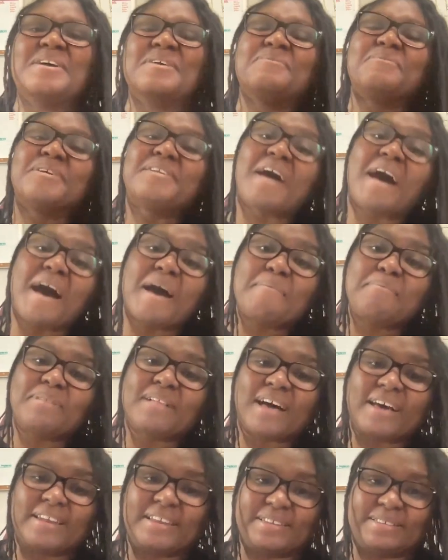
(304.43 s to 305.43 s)
When I'm
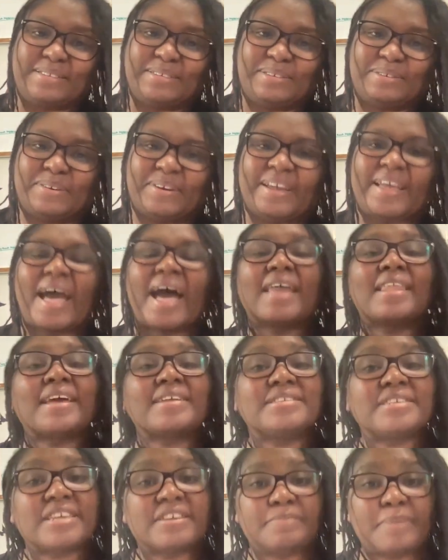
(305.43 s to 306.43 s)
plotting a story, I
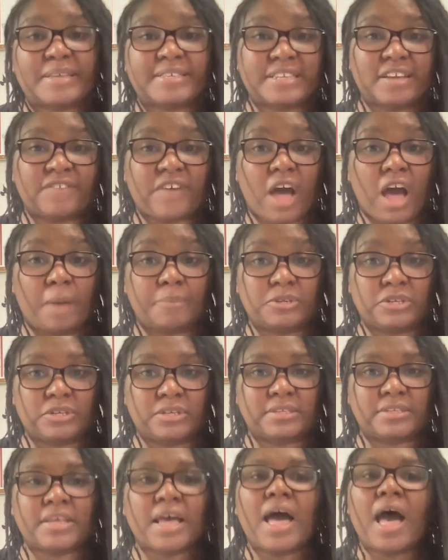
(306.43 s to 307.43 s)
like to give myself
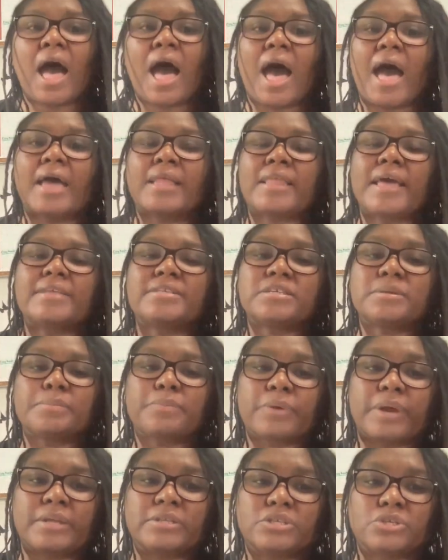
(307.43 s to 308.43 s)
options. I like to
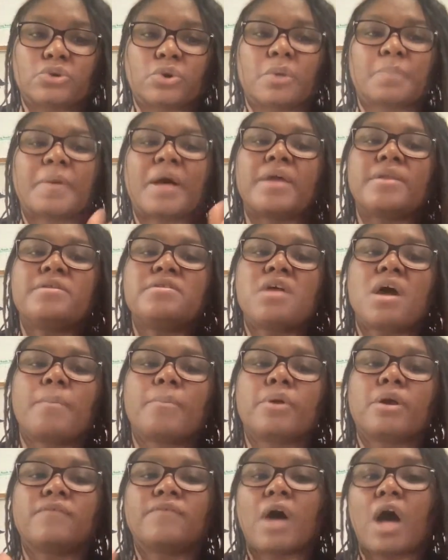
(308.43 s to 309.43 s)
brainstorm a
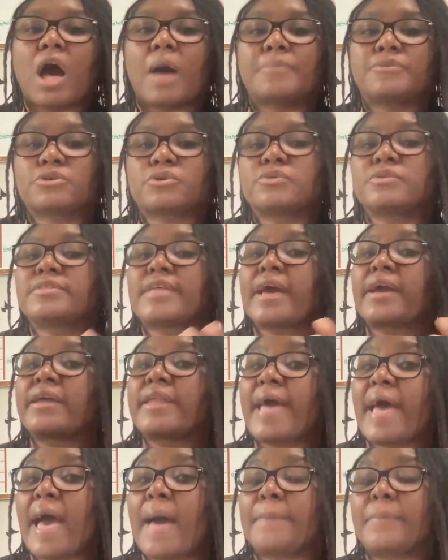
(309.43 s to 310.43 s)
number of obstacles that could
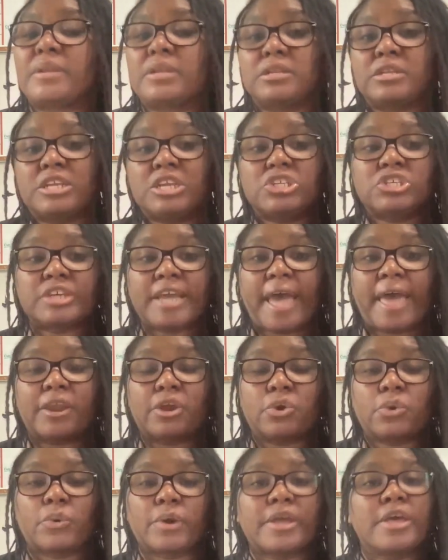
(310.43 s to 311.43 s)
happen in each
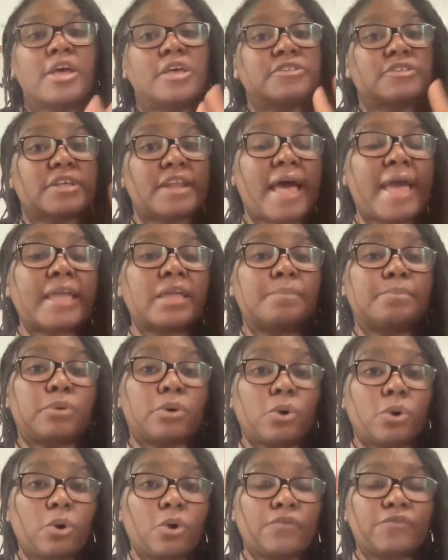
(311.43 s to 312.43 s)
category so that I can
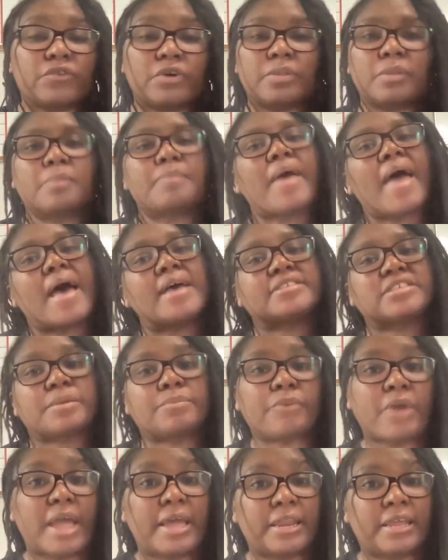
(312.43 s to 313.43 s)
pull from them as
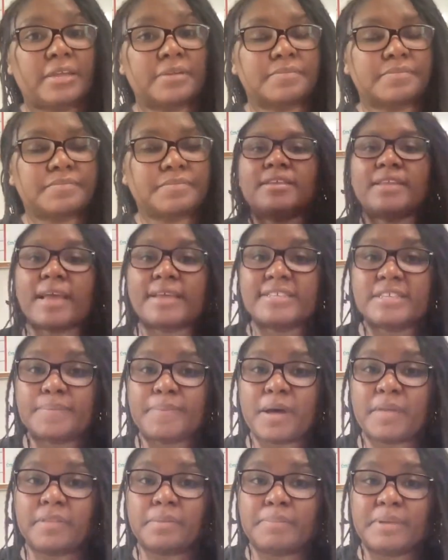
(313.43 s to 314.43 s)
I'm writing. Next up
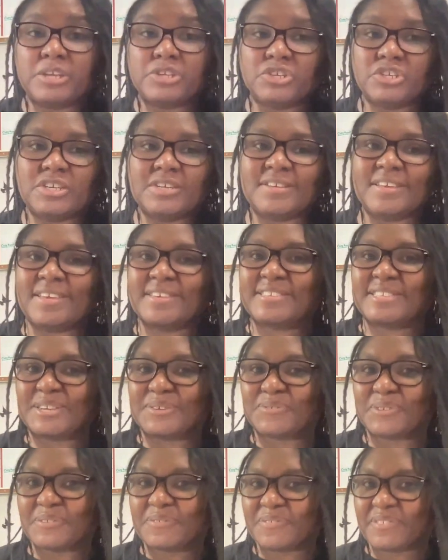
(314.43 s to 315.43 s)
on the beat sheet is
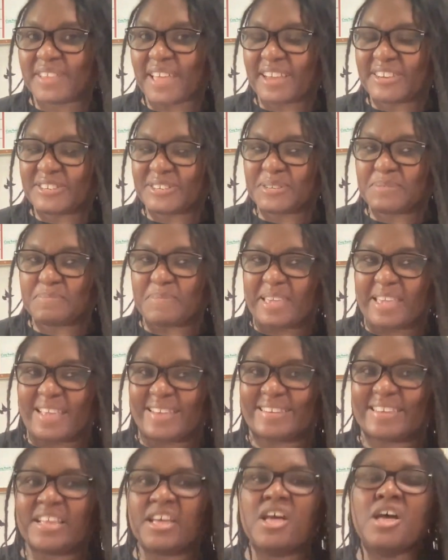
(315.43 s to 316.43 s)
the reflection
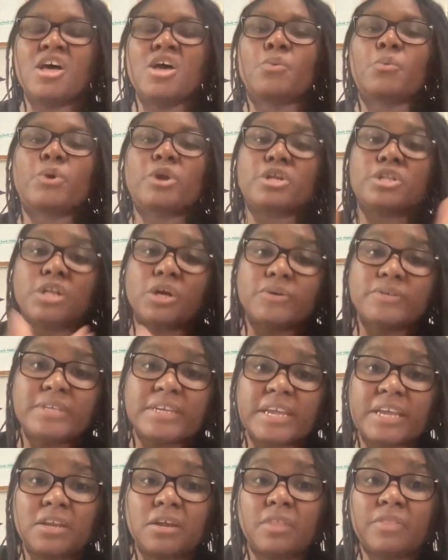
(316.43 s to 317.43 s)
beat. We're
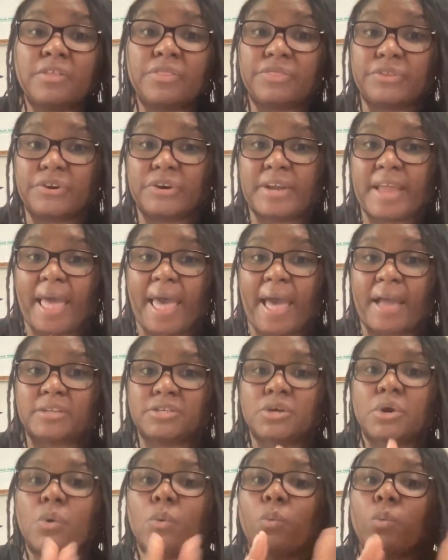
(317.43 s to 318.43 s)
closing in on the third
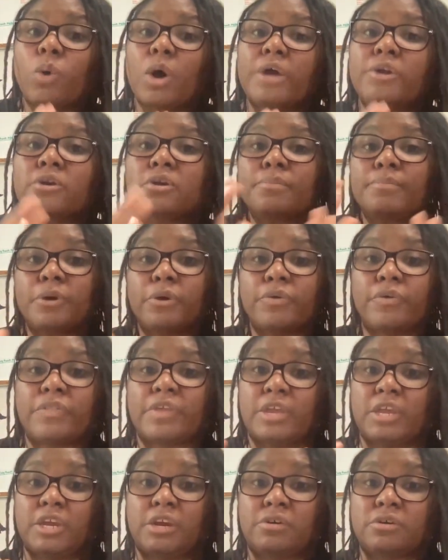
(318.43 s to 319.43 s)
act. One or both of the
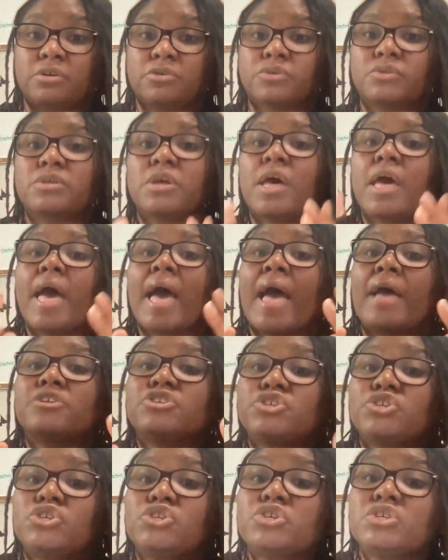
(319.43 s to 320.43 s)
heroes
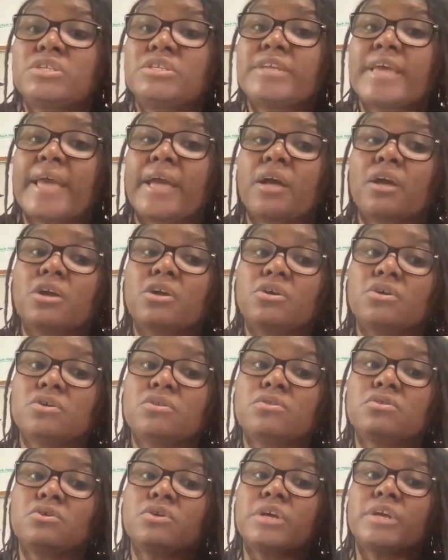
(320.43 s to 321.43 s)
should take a
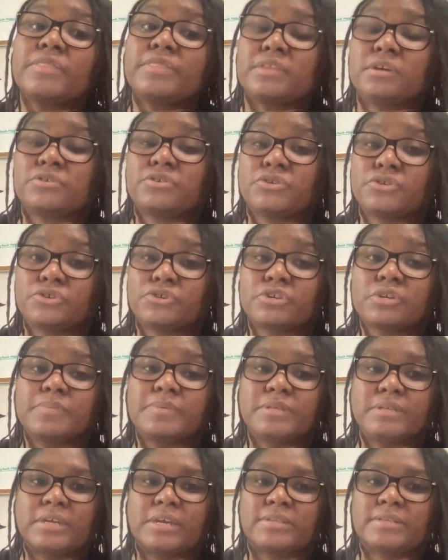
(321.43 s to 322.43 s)
good look at their
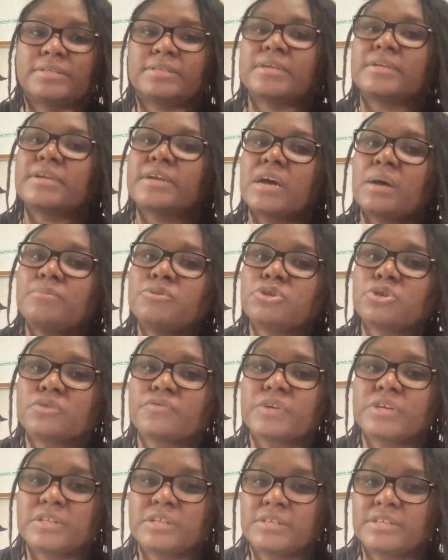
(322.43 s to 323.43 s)
circumstances and come to a
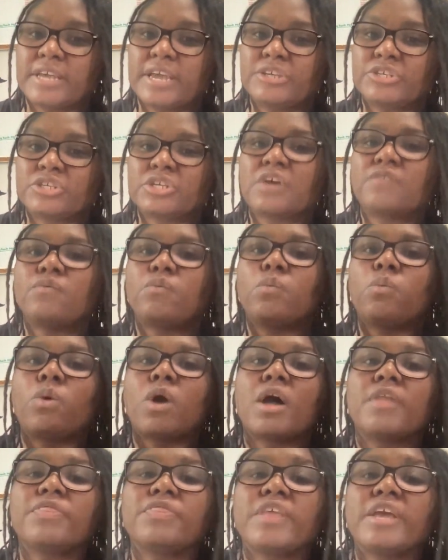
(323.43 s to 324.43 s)
realization of
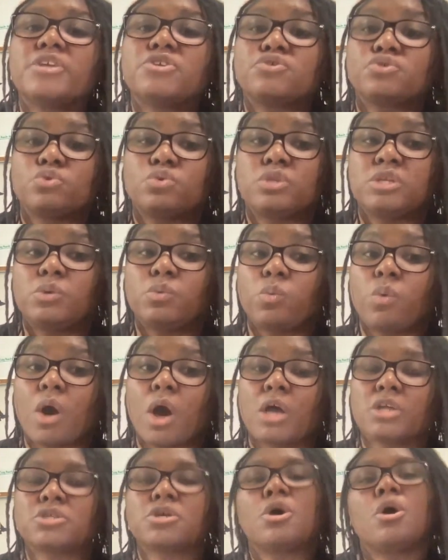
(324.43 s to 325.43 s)
what they truly
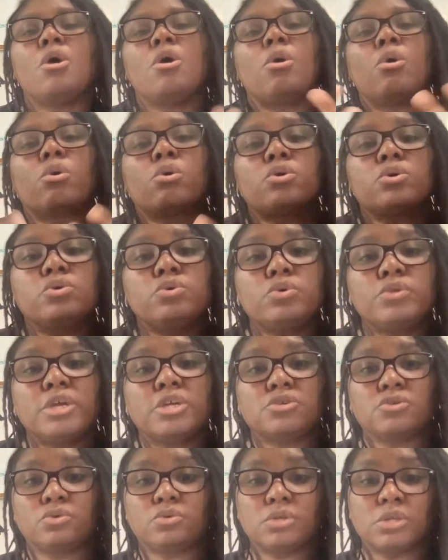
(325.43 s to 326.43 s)
want or who they
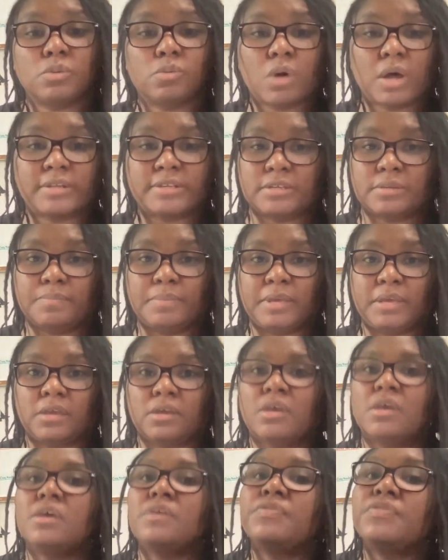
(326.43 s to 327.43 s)
truly want to
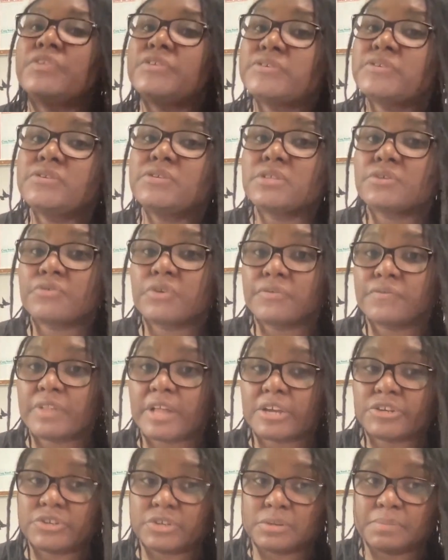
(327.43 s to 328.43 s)
be. This is the
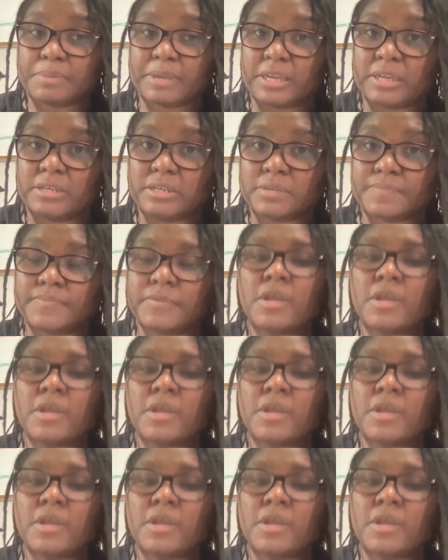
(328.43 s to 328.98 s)
reflection beat.